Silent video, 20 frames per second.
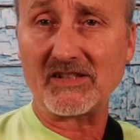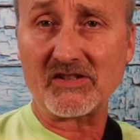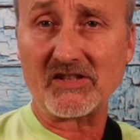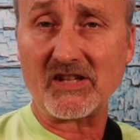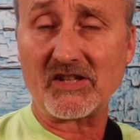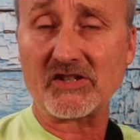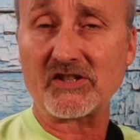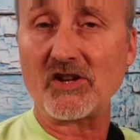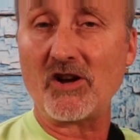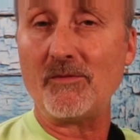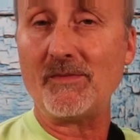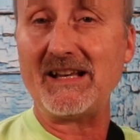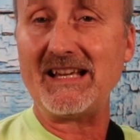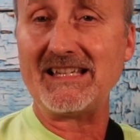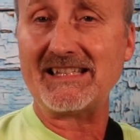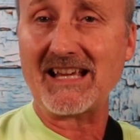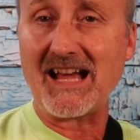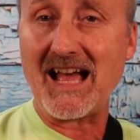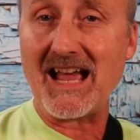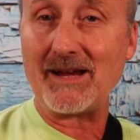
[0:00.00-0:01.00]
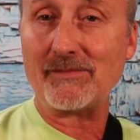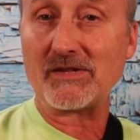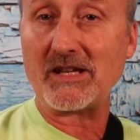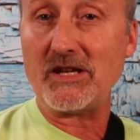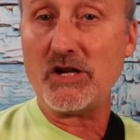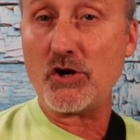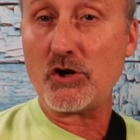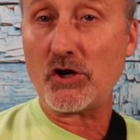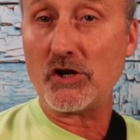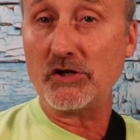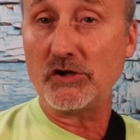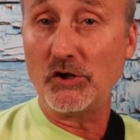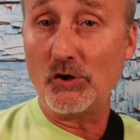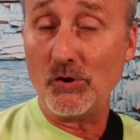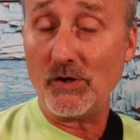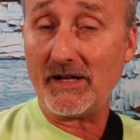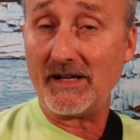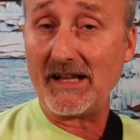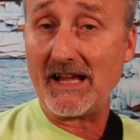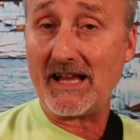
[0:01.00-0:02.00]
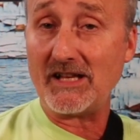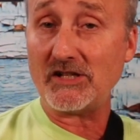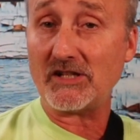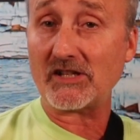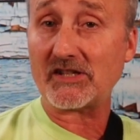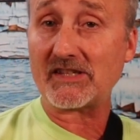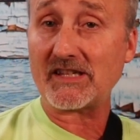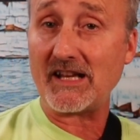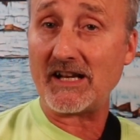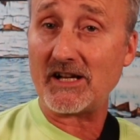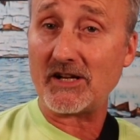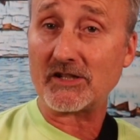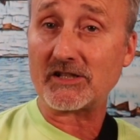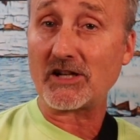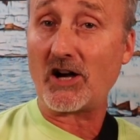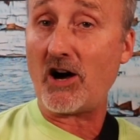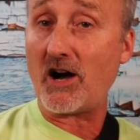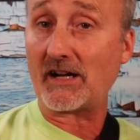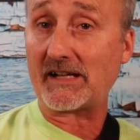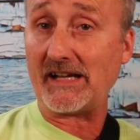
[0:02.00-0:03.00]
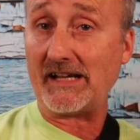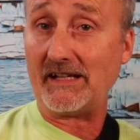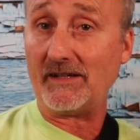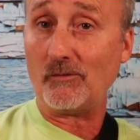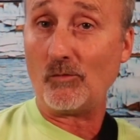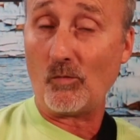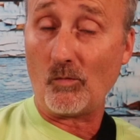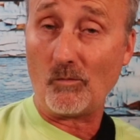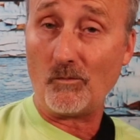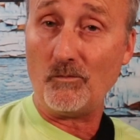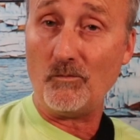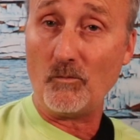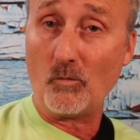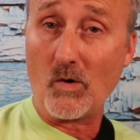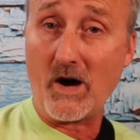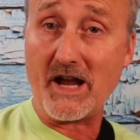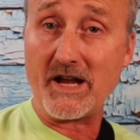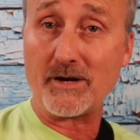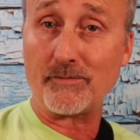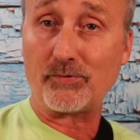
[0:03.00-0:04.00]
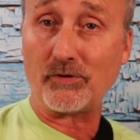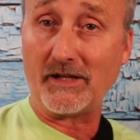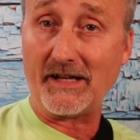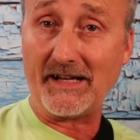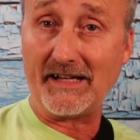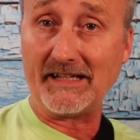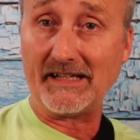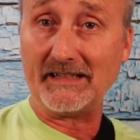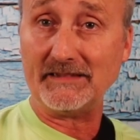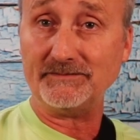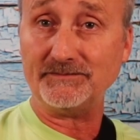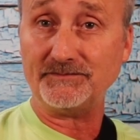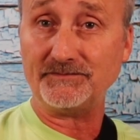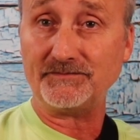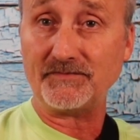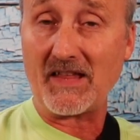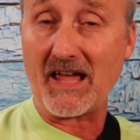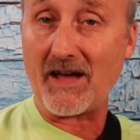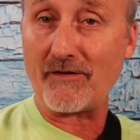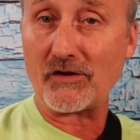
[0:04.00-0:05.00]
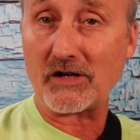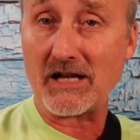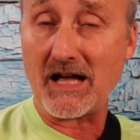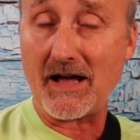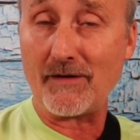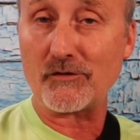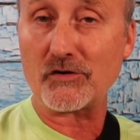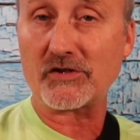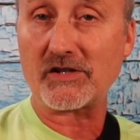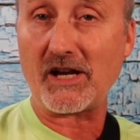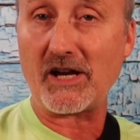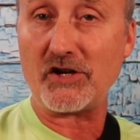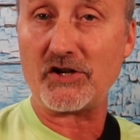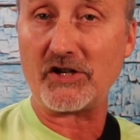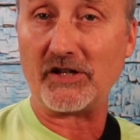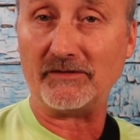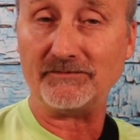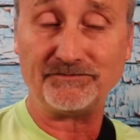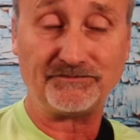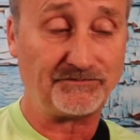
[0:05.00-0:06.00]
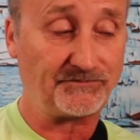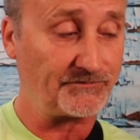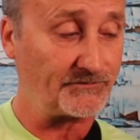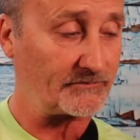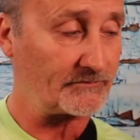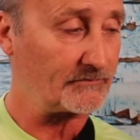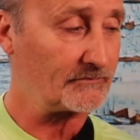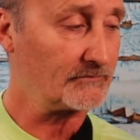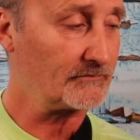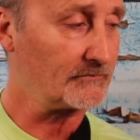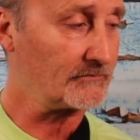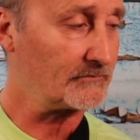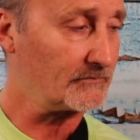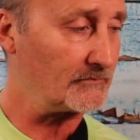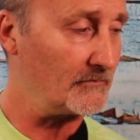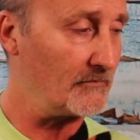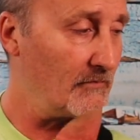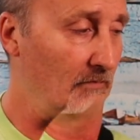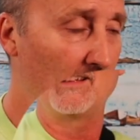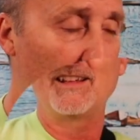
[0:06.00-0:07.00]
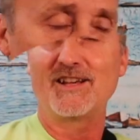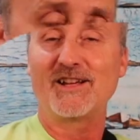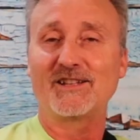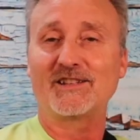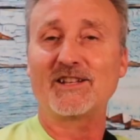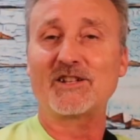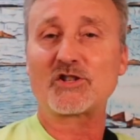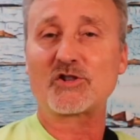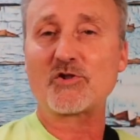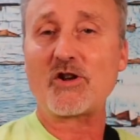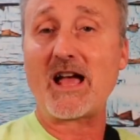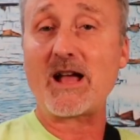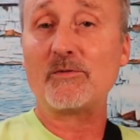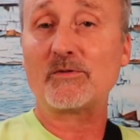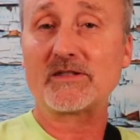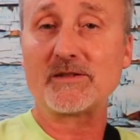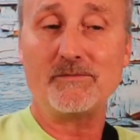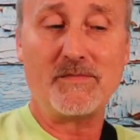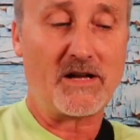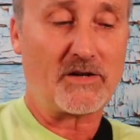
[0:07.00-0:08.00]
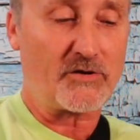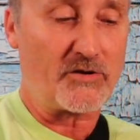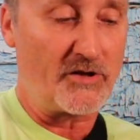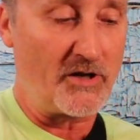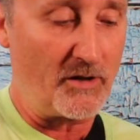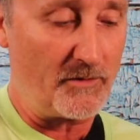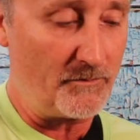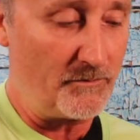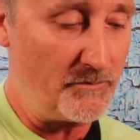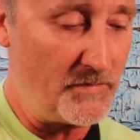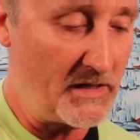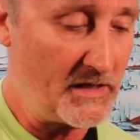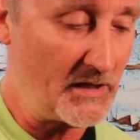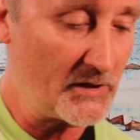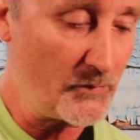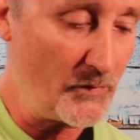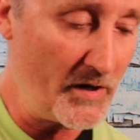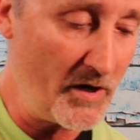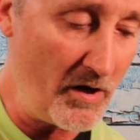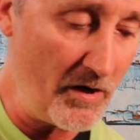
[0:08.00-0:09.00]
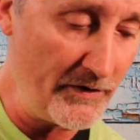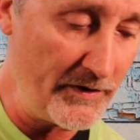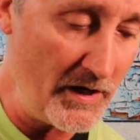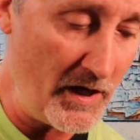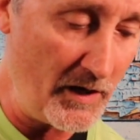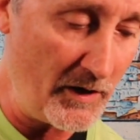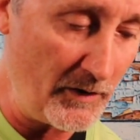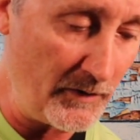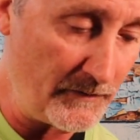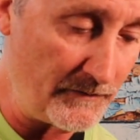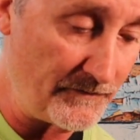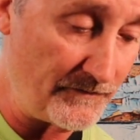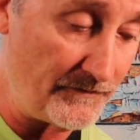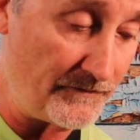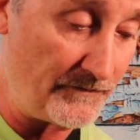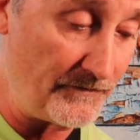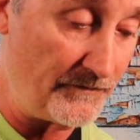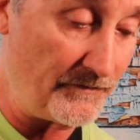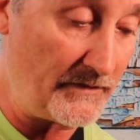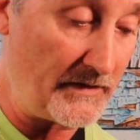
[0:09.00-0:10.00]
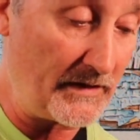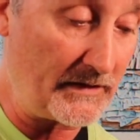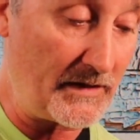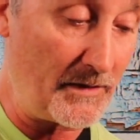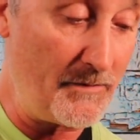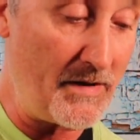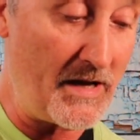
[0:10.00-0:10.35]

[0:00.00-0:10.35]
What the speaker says: This so many times that you can do it and just sit here talking while you're playing it and have a conversation. Let's try it with a metronome because we all know that the